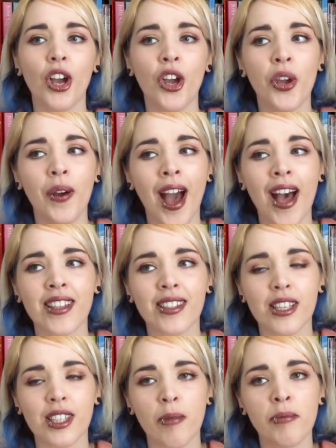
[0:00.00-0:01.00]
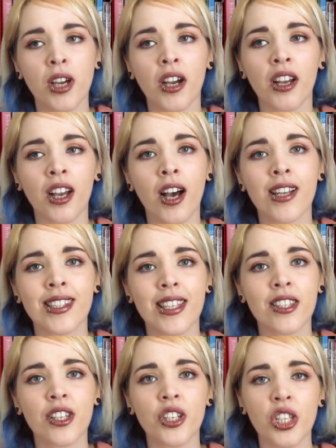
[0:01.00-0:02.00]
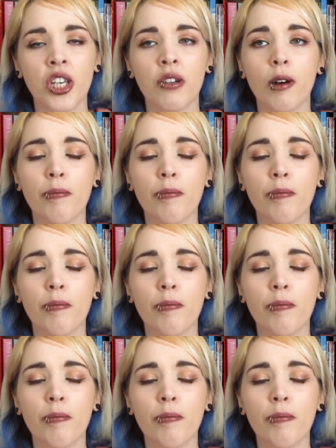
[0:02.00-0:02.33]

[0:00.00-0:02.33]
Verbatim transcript: who has some younger sisters who